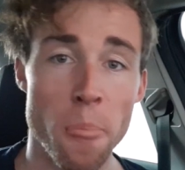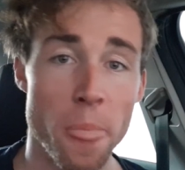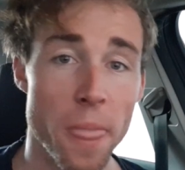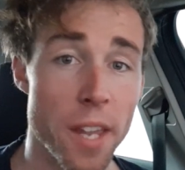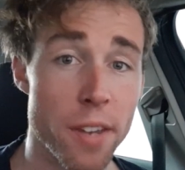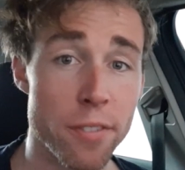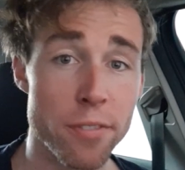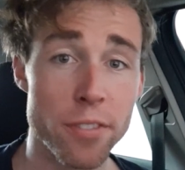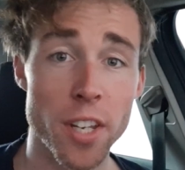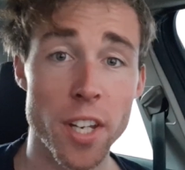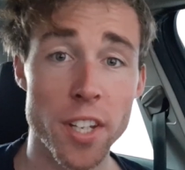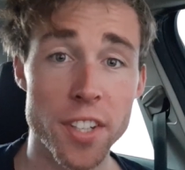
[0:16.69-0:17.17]

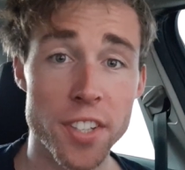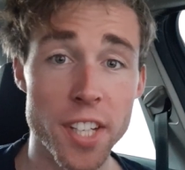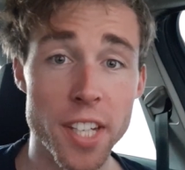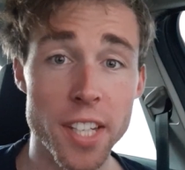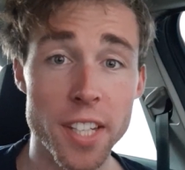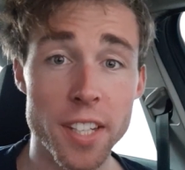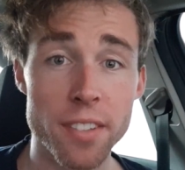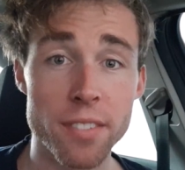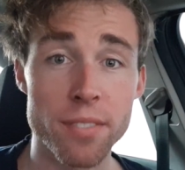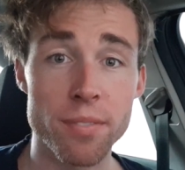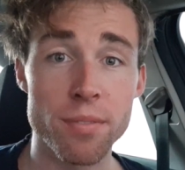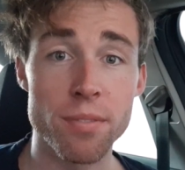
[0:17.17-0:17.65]
If you
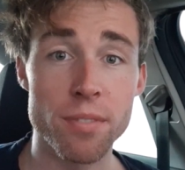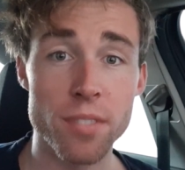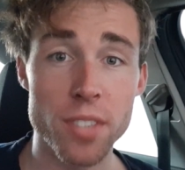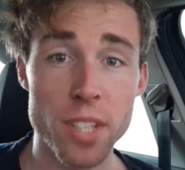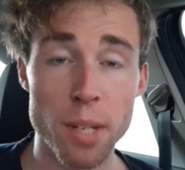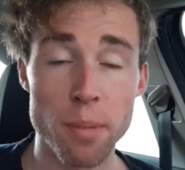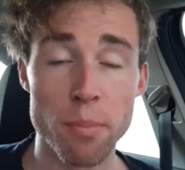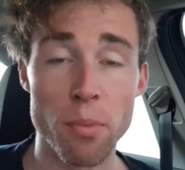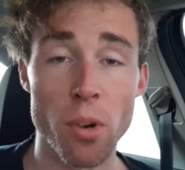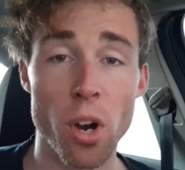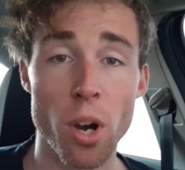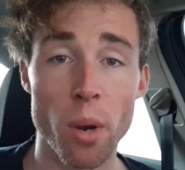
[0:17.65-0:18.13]
didn't,
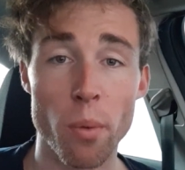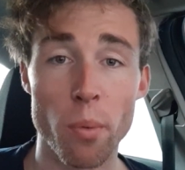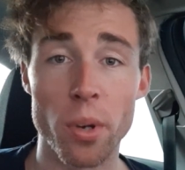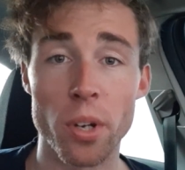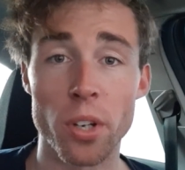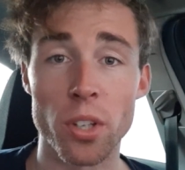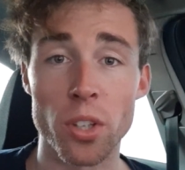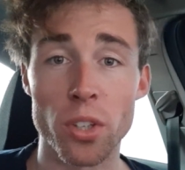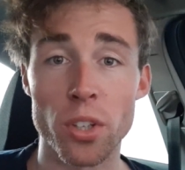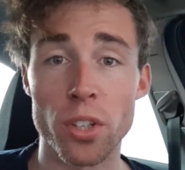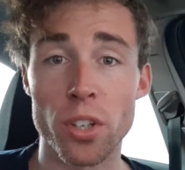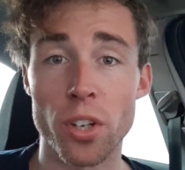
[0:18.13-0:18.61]
you might want
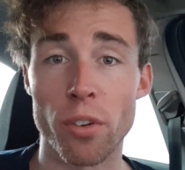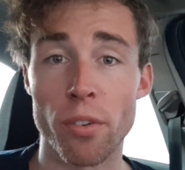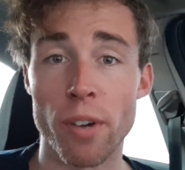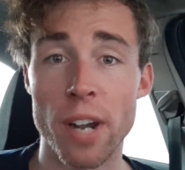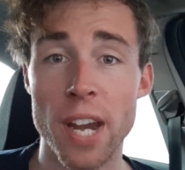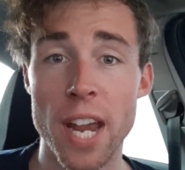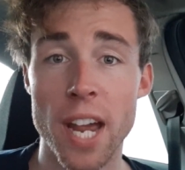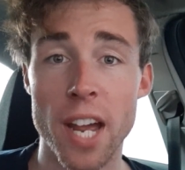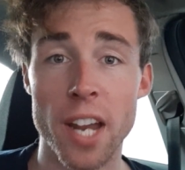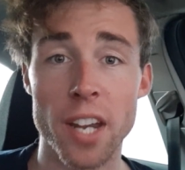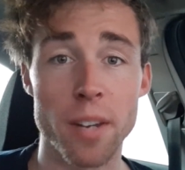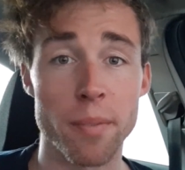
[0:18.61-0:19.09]
to look
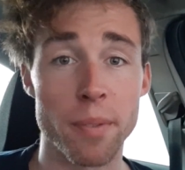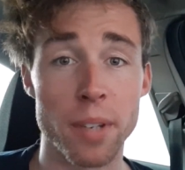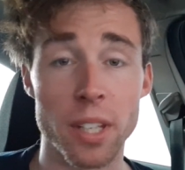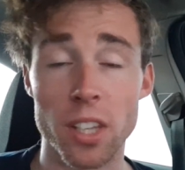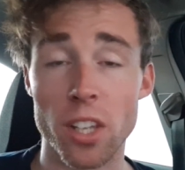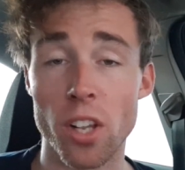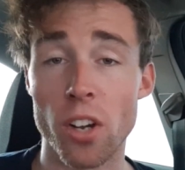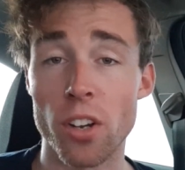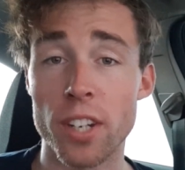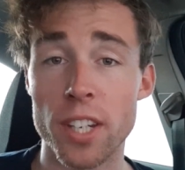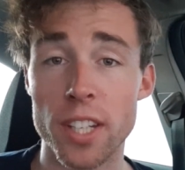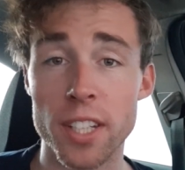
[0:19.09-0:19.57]
around. I mean,
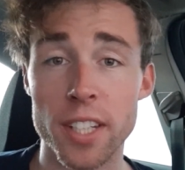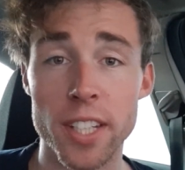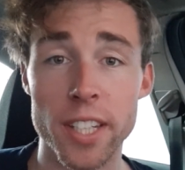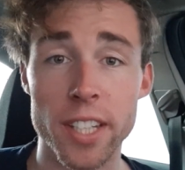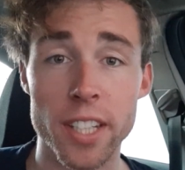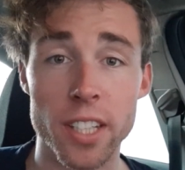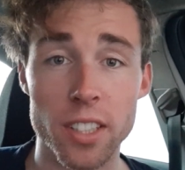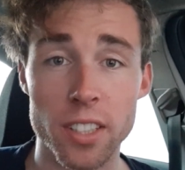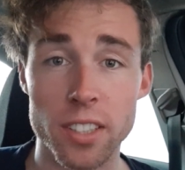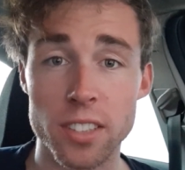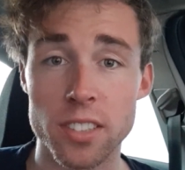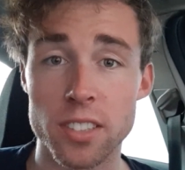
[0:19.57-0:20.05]
Lockie
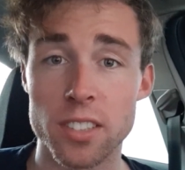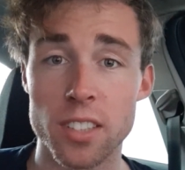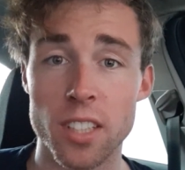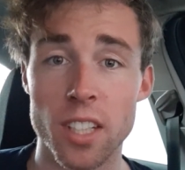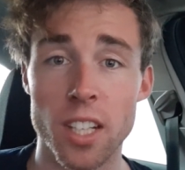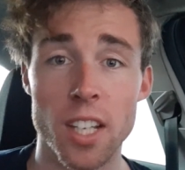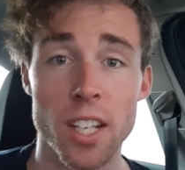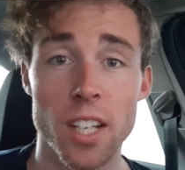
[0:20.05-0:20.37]
Neal is